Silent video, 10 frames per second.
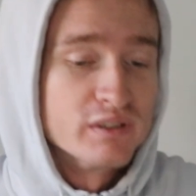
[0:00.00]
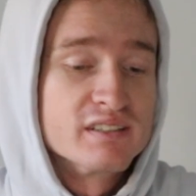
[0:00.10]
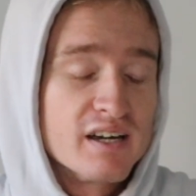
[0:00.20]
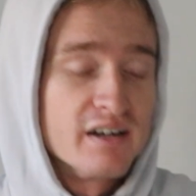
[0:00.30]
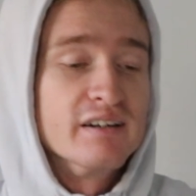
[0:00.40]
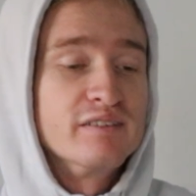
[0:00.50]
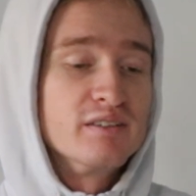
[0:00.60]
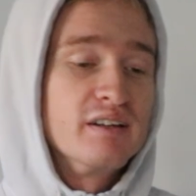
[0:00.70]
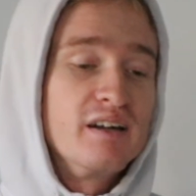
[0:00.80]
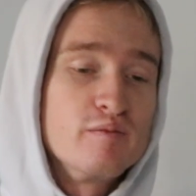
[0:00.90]
like tired after
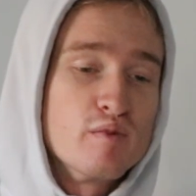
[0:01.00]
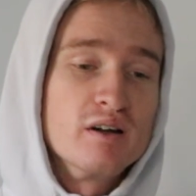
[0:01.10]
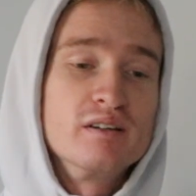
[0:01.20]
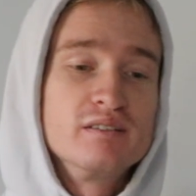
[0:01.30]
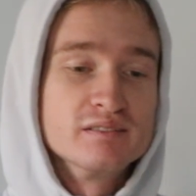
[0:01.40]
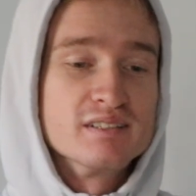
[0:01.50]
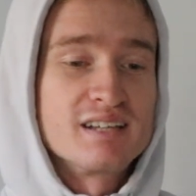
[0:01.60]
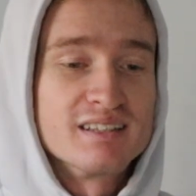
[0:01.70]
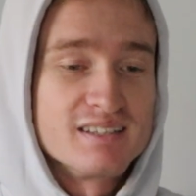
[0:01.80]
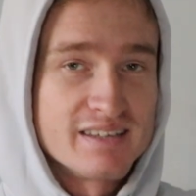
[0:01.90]
that, but let's
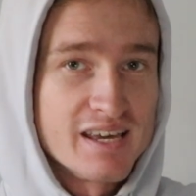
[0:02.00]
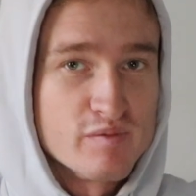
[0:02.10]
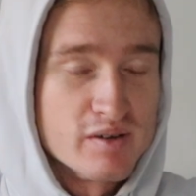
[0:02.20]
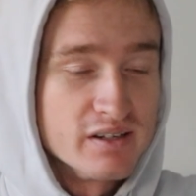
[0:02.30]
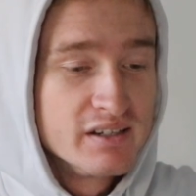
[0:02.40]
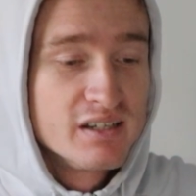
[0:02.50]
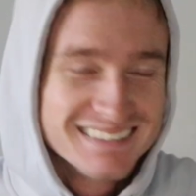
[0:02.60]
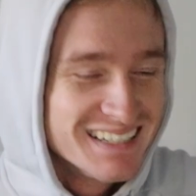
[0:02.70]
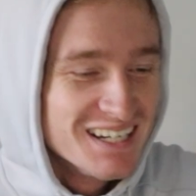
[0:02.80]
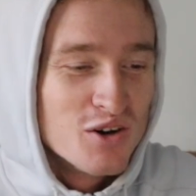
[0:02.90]
get this game in.
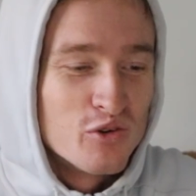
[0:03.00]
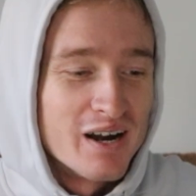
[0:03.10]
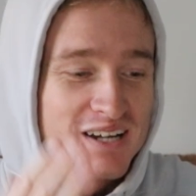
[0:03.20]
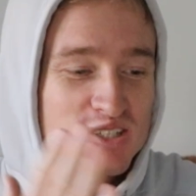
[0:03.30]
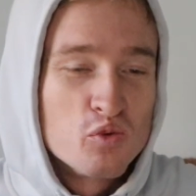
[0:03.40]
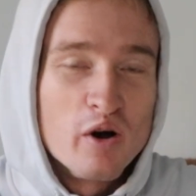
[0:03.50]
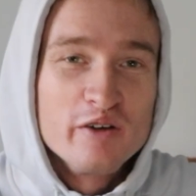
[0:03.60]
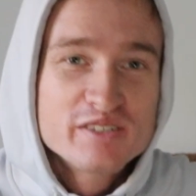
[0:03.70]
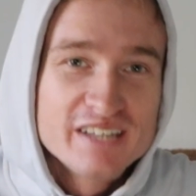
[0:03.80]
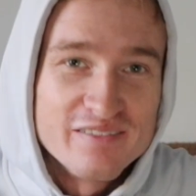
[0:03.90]
We're at
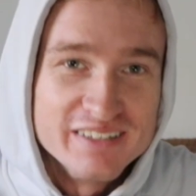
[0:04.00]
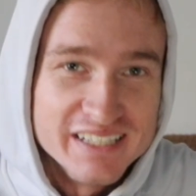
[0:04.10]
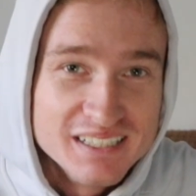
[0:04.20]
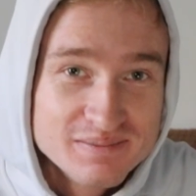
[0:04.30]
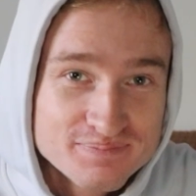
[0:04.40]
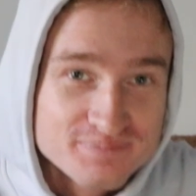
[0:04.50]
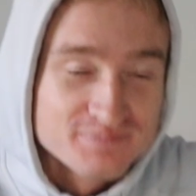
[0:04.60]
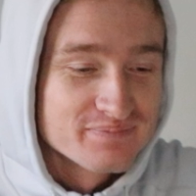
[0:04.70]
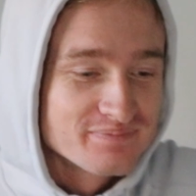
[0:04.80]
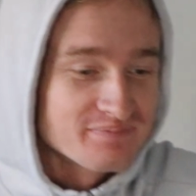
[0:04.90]
1270.
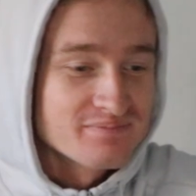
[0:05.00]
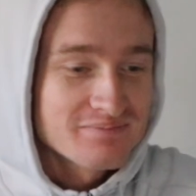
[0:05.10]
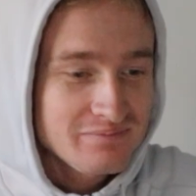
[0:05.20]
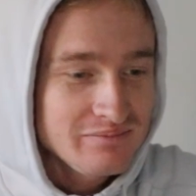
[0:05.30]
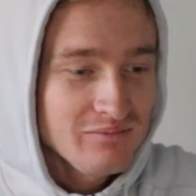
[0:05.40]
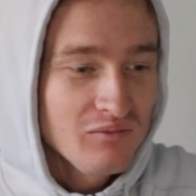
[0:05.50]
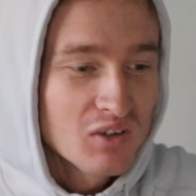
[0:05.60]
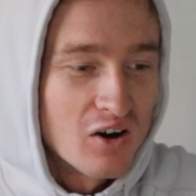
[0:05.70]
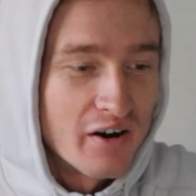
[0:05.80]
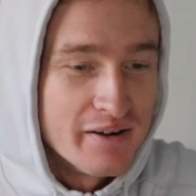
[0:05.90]

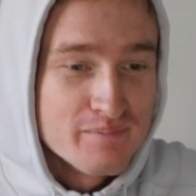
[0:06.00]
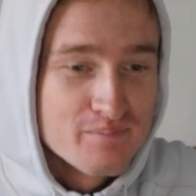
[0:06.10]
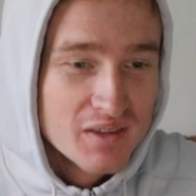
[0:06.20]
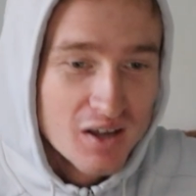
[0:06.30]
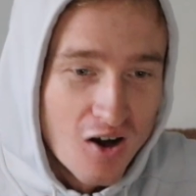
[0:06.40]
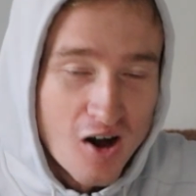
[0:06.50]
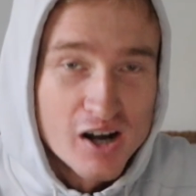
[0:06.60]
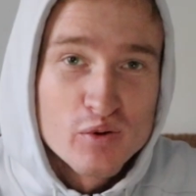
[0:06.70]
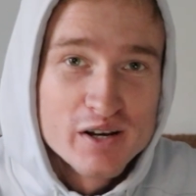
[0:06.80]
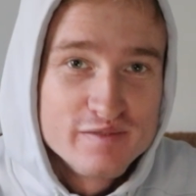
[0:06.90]
All right, on
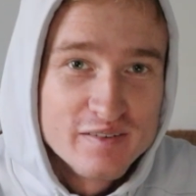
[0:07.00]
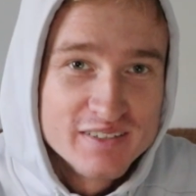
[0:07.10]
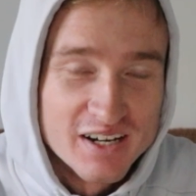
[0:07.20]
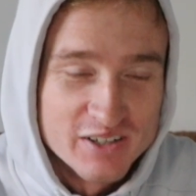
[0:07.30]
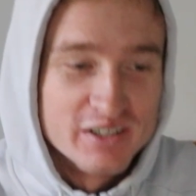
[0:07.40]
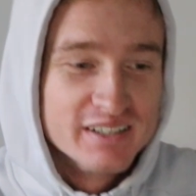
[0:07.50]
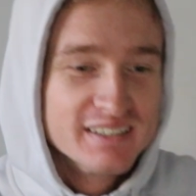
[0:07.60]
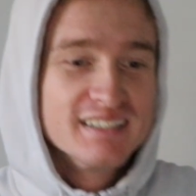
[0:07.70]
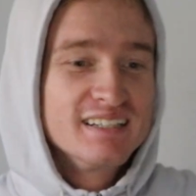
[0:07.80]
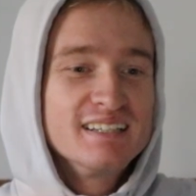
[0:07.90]
our way to 1500.
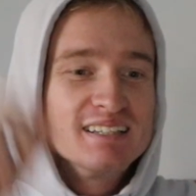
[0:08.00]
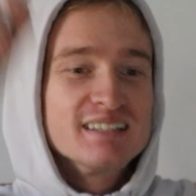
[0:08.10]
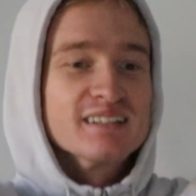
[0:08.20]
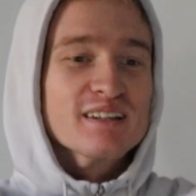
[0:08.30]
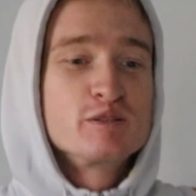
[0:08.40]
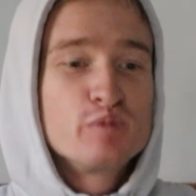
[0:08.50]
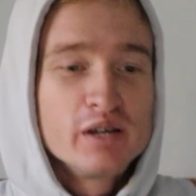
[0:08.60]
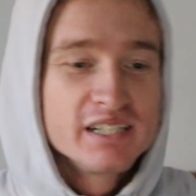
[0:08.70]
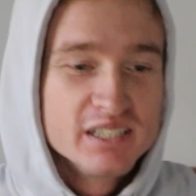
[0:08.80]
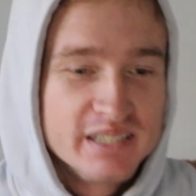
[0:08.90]
Let's
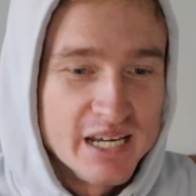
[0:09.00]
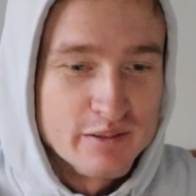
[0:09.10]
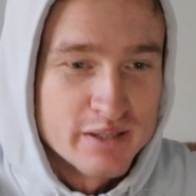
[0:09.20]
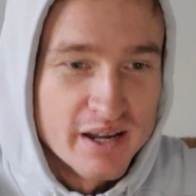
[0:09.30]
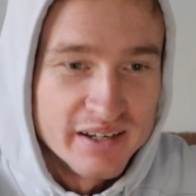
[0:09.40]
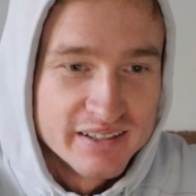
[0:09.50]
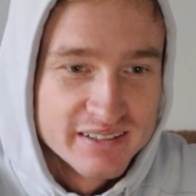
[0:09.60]
play a good game today.